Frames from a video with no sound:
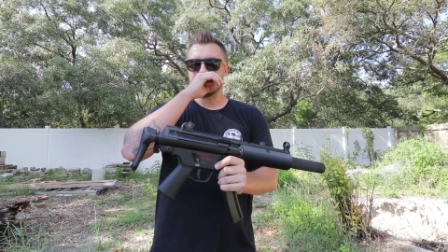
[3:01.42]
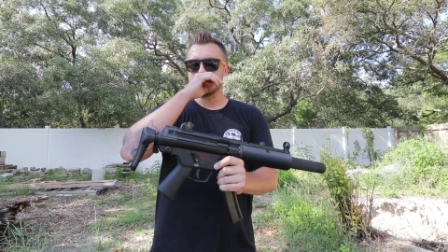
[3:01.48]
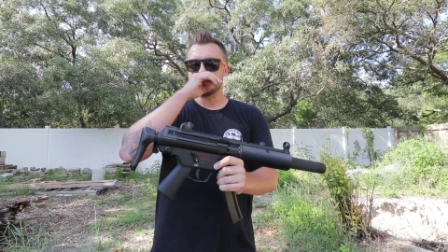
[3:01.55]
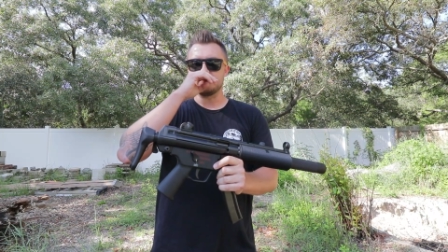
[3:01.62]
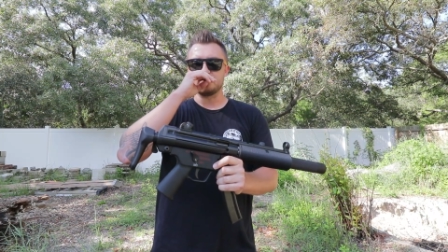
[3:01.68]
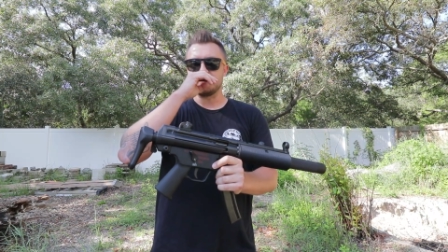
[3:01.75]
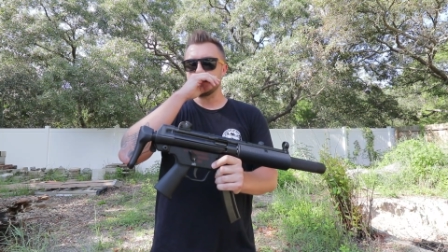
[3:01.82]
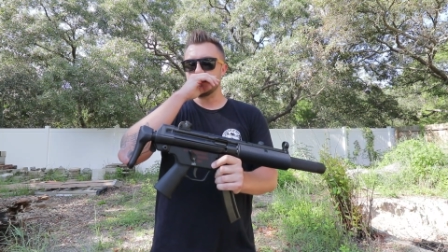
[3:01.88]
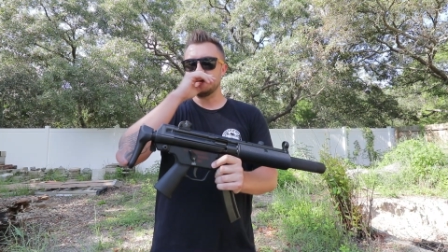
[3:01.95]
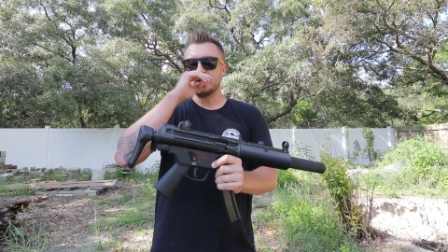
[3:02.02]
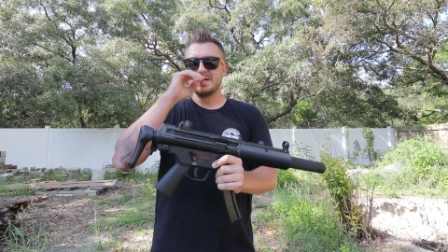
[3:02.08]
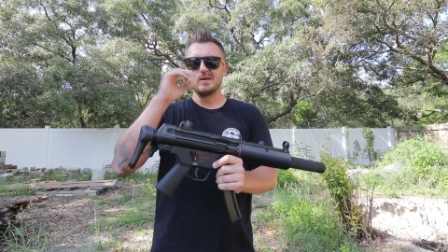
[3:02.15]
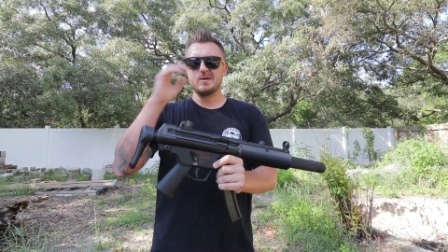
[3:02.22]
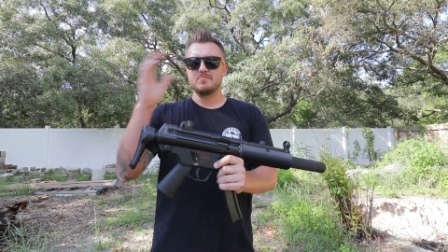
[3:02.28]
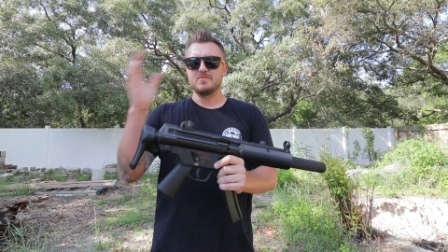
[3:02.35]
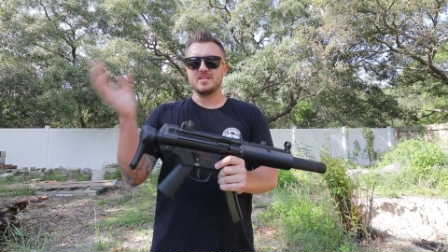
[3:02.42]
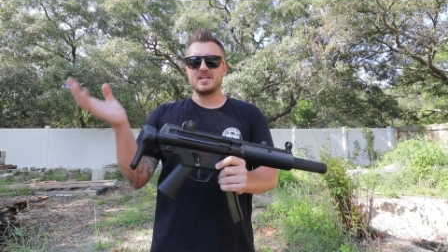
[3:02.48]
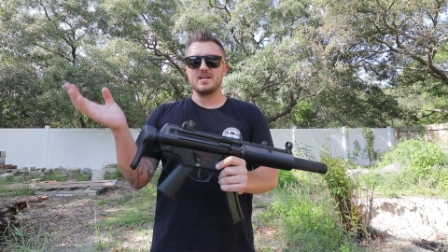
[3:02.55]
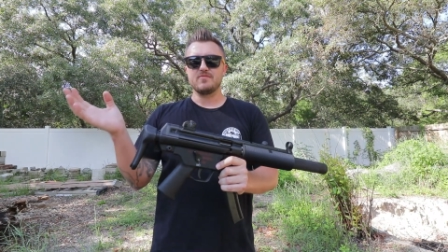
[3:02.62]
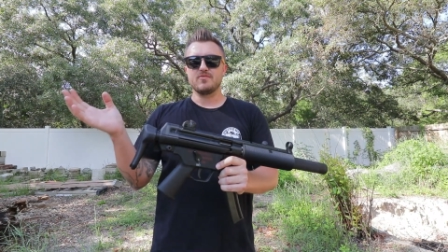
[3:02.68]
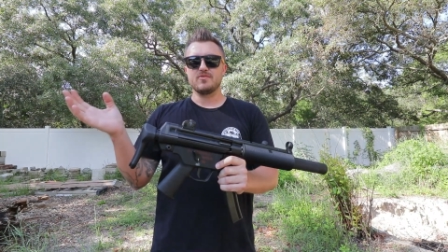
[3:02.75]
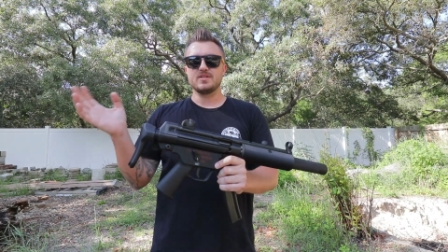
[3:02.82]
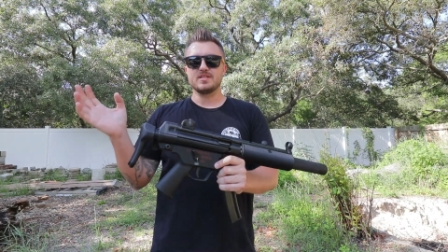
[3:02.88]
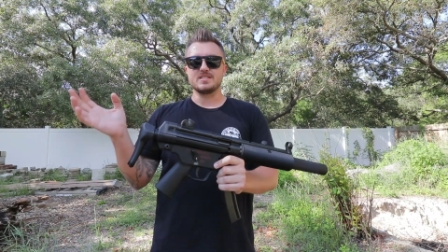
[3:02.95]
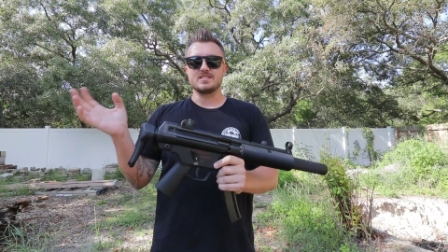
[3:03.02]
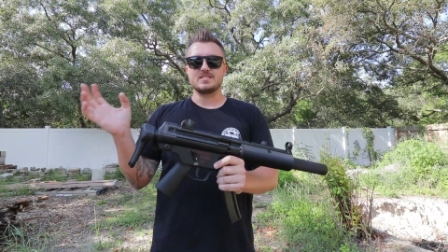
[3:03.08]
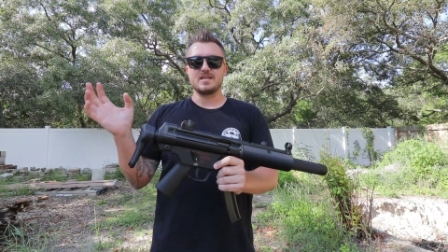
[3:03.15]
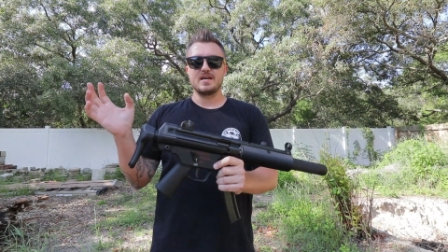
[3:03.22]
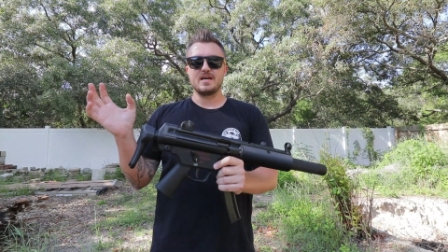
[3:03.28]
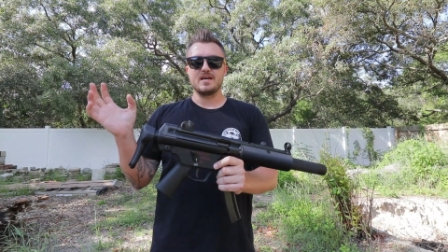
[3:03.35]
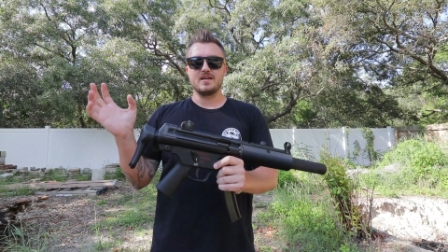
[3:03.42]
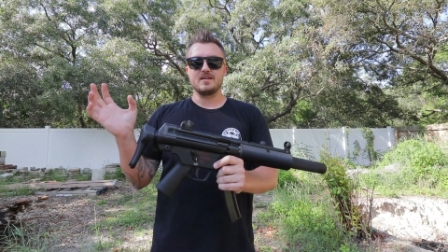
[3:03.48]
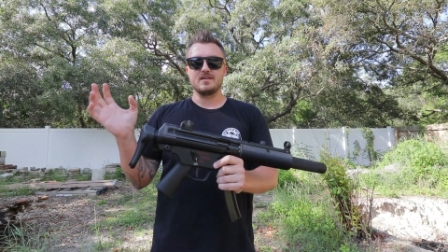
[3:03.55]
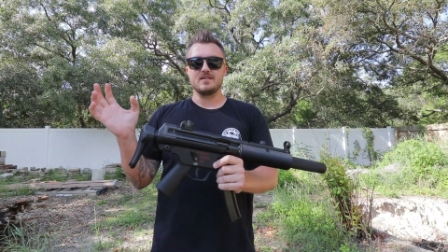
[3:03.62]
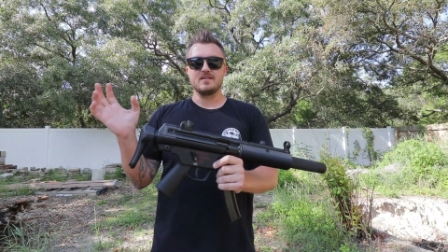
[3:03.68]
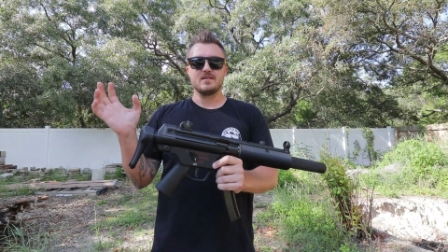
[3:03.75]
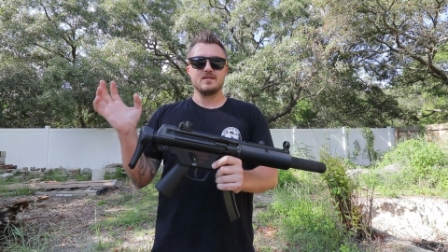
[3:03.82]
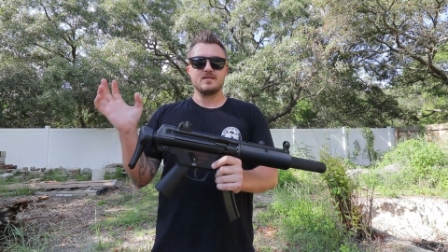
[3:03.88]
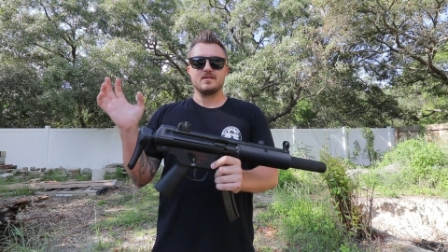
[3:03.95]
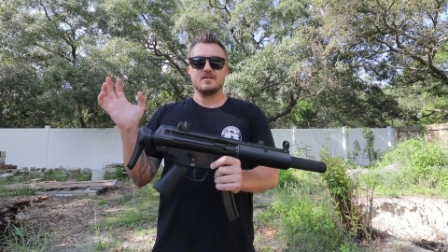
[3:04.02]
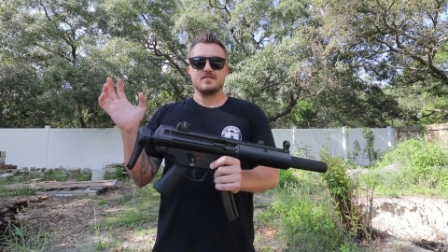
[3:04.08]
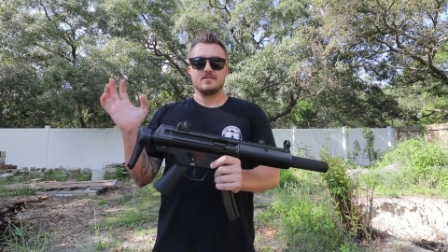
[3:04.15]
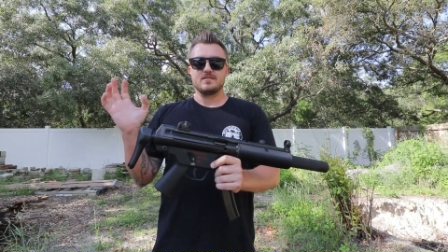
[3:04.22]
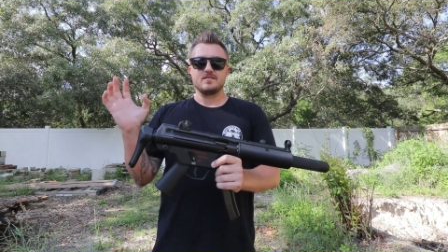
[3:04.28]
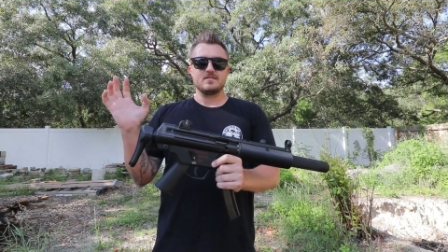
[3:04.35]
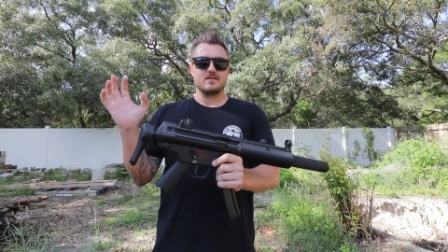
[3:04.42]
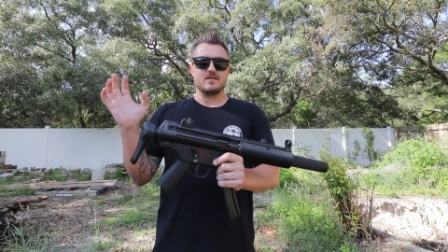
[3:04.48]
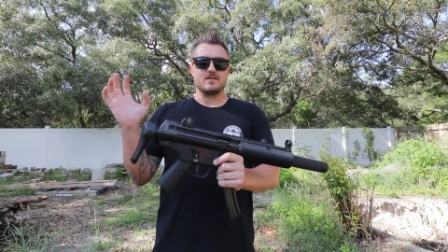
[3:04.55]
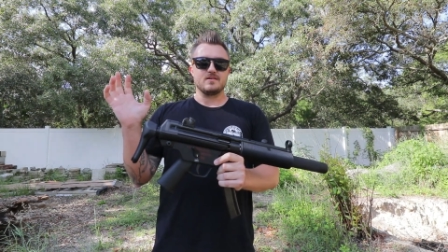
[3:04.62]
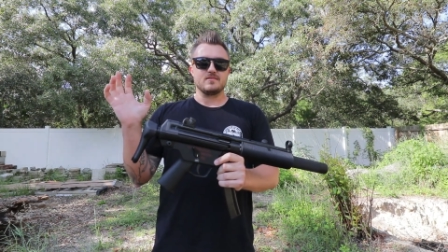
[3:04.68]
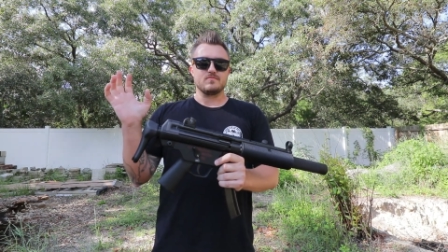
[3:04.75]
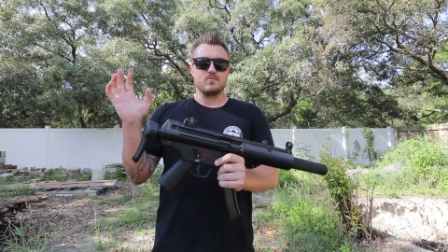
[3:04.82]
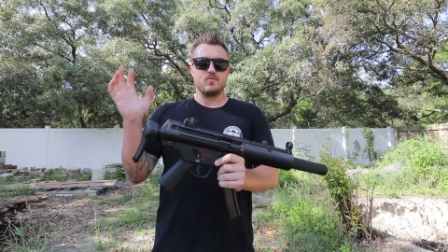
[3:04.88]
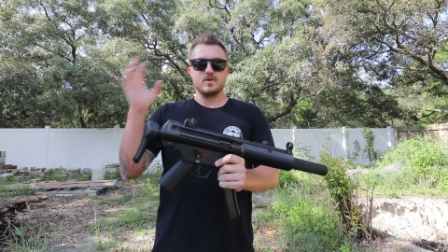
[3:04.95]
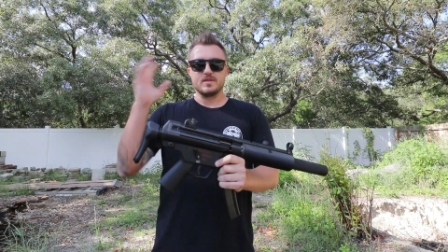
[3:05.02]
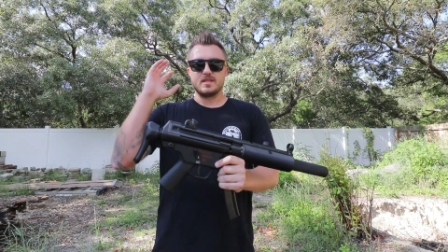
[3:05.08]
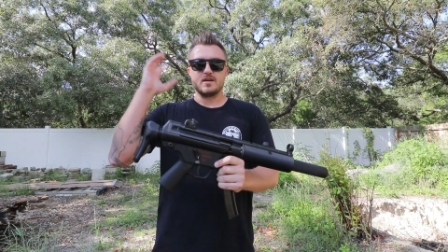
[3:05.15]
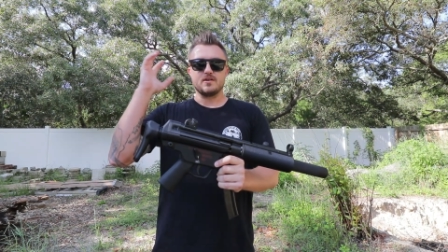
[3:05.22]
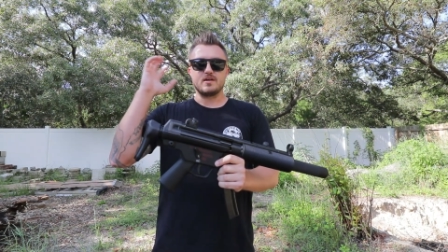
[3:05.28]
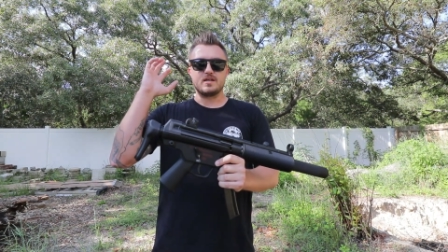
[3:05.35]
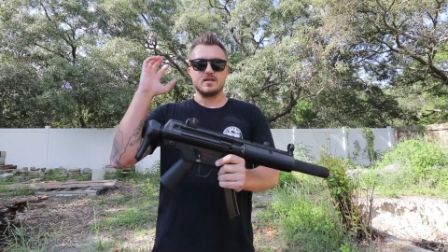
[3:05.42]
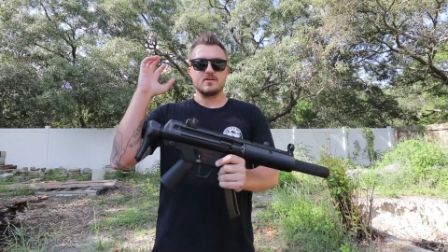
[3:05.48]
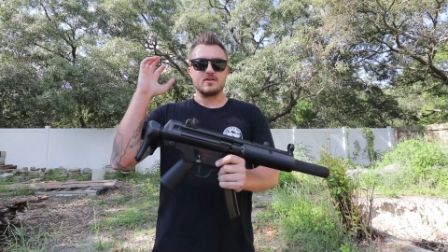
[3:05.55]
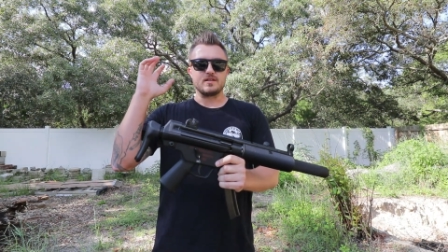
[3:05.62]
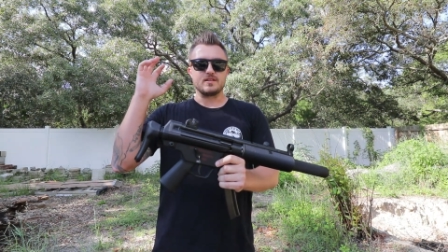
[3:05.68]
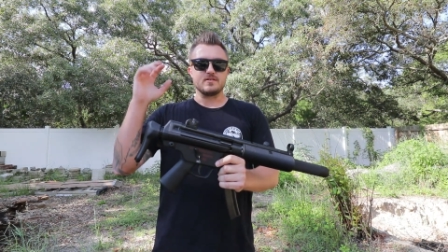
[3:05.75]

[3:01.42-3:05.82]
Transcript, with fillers: rounds of another, but they never really say uh, what they're hearing.